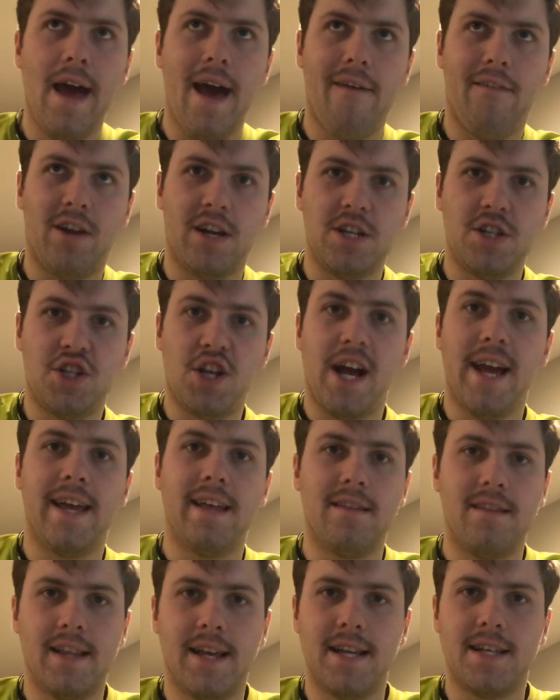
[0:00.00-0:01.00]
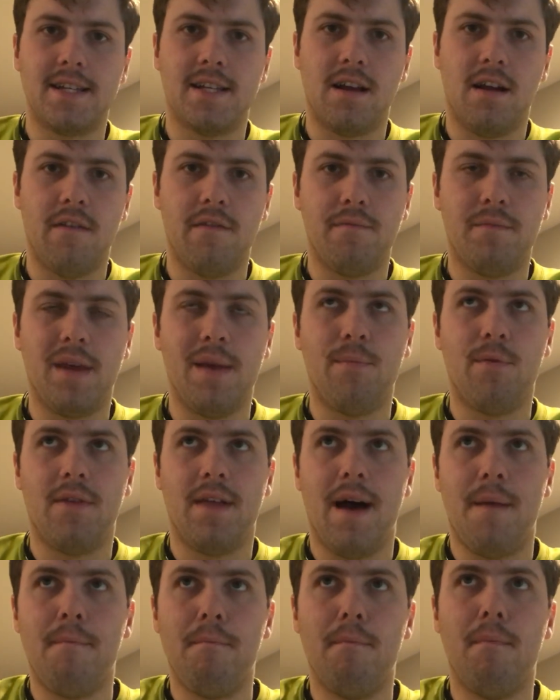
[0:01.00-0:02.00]
having a giant list of people
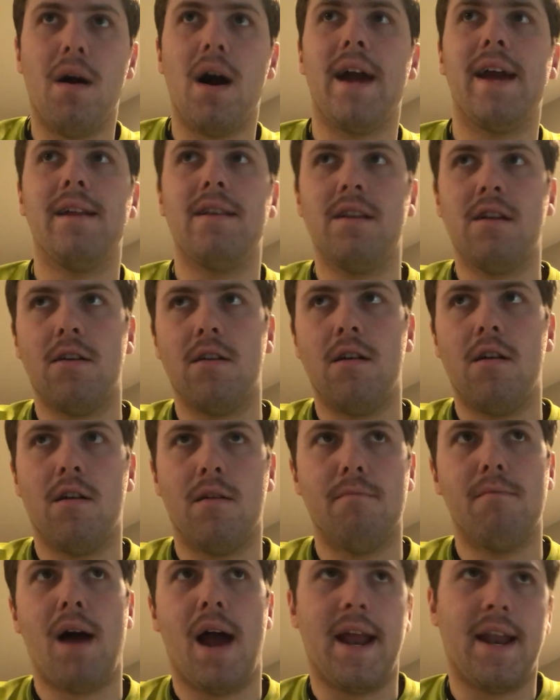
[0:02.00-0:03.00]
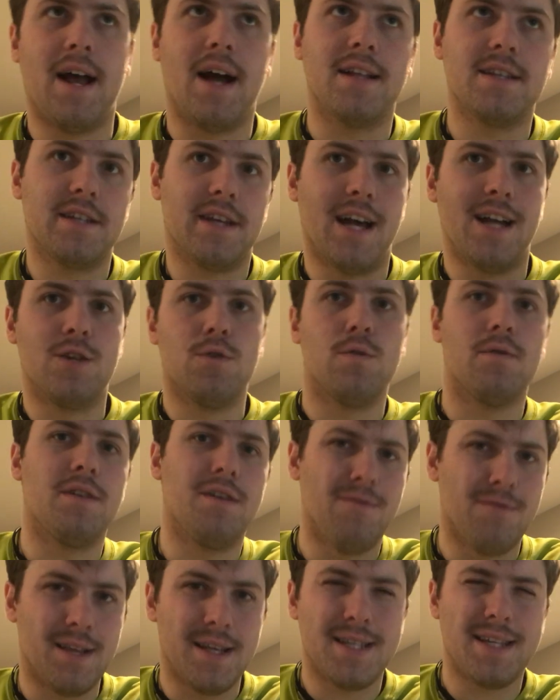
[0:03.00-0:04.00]
that might or might not schedule
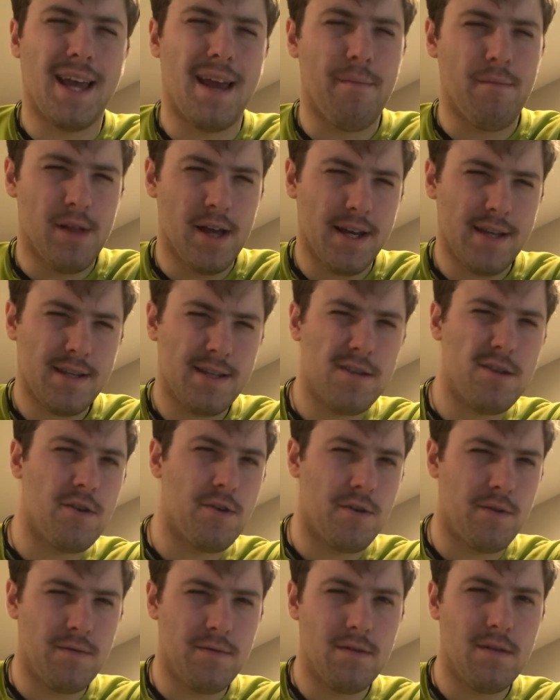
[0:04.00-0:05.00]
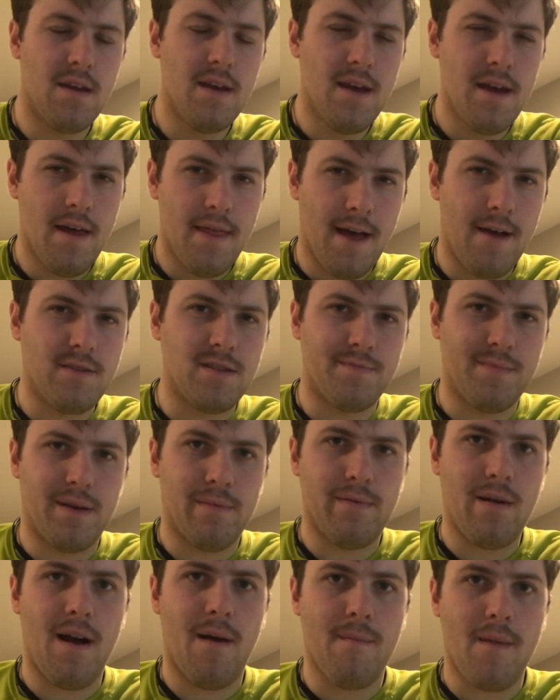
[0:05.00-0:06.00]
with you in the same list. So you, that was a
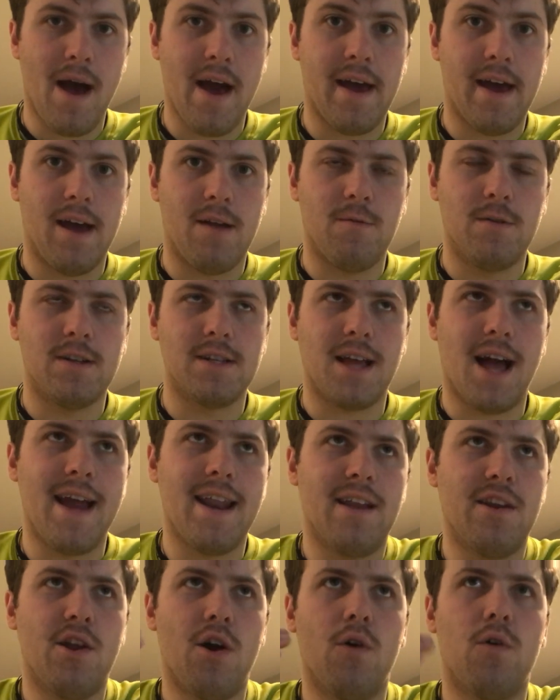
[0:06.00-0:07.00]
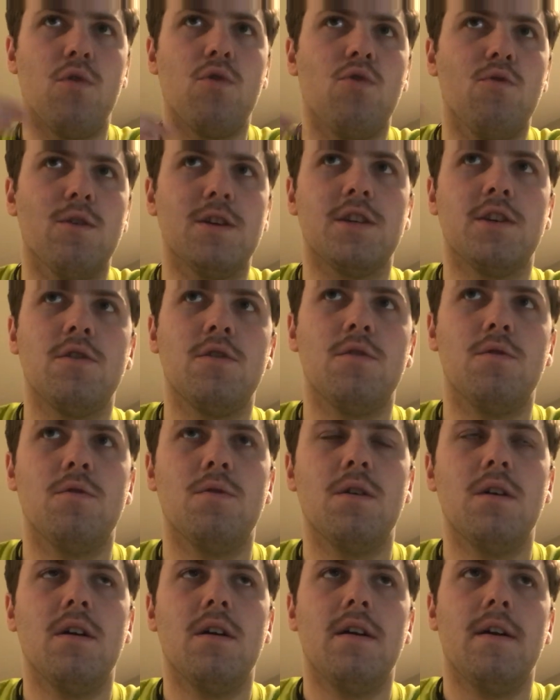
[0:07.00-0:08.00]
big problem I had was I didn't know who was
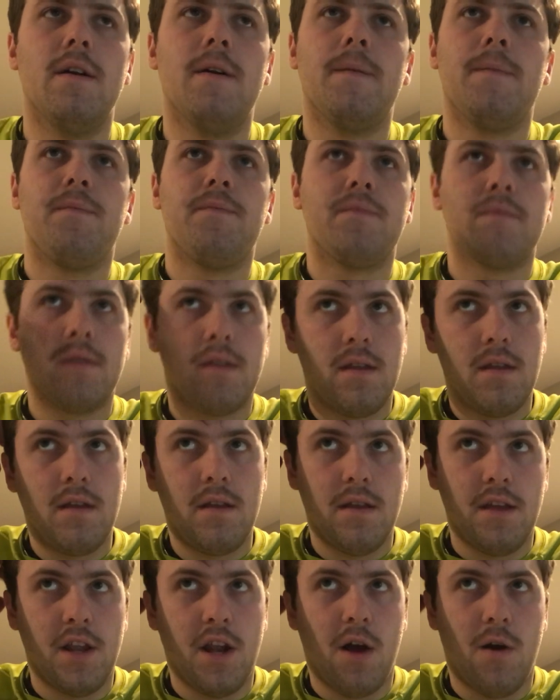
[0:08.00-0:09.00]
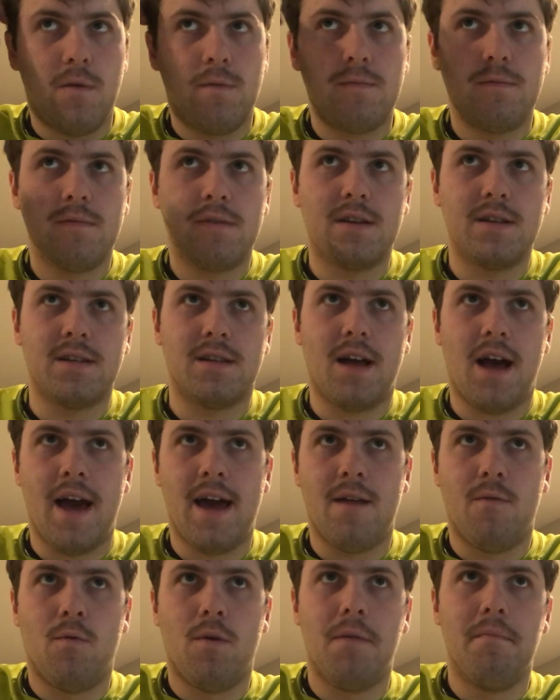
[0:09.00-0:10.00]
who, you know, because I
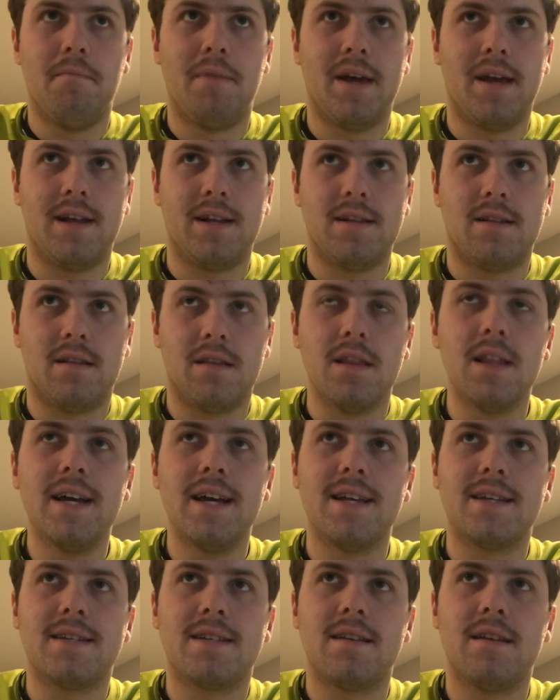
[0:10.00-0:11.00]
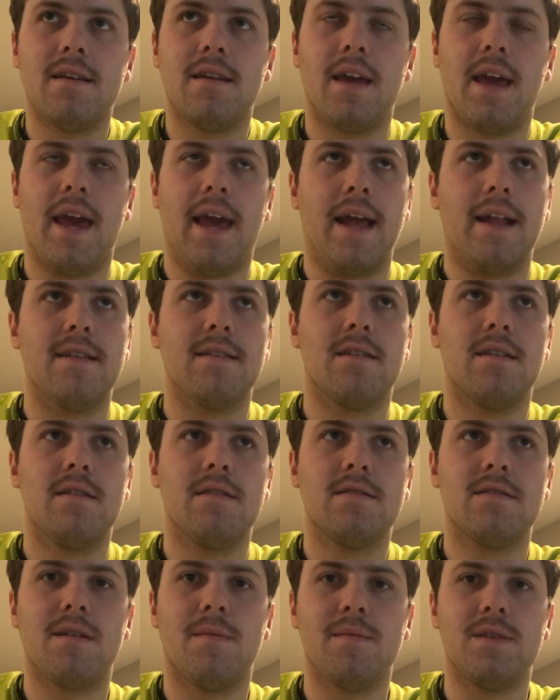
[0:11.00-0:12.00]
had one big list, and
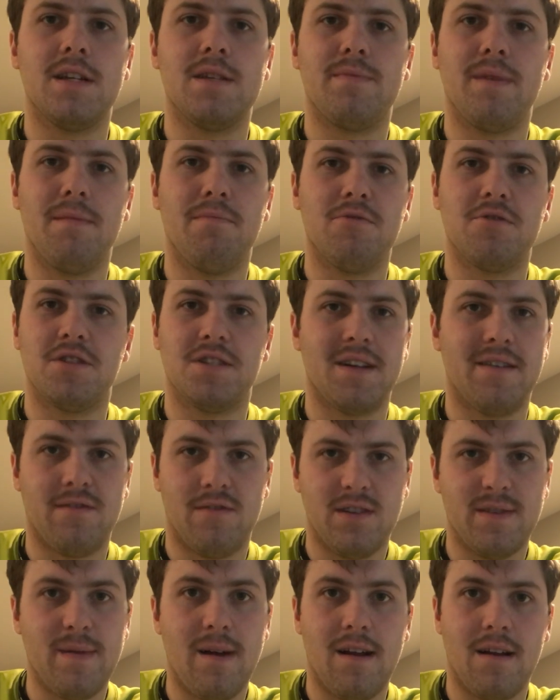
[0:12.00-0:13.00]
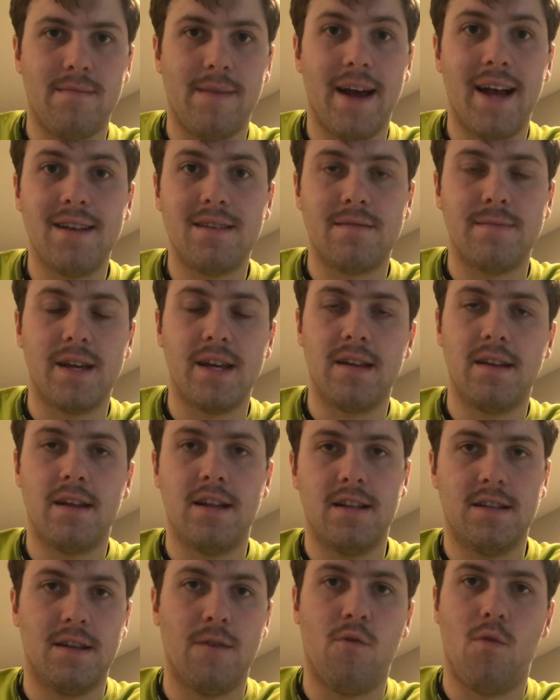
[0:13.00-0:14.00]
some of these people just never responded to my estimate,
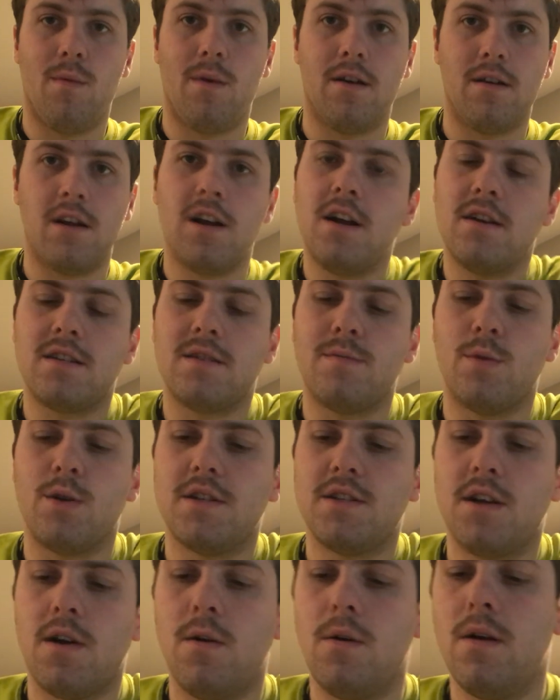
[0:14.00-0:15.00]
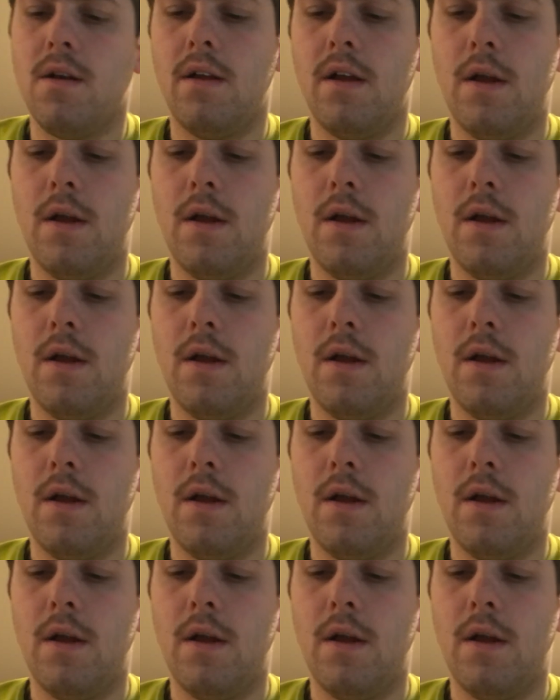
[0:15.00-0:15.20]
and some of them are customers. So